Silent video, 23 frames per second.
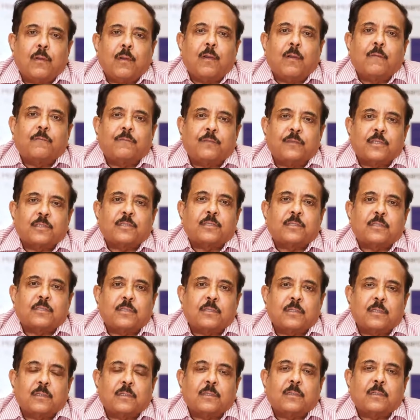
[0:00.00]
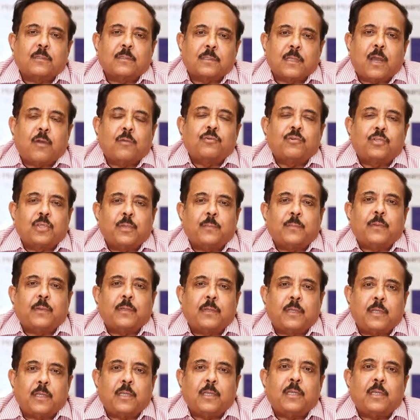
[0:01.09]
of this township
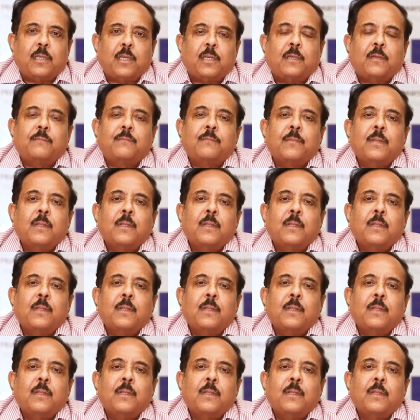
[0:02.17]
in India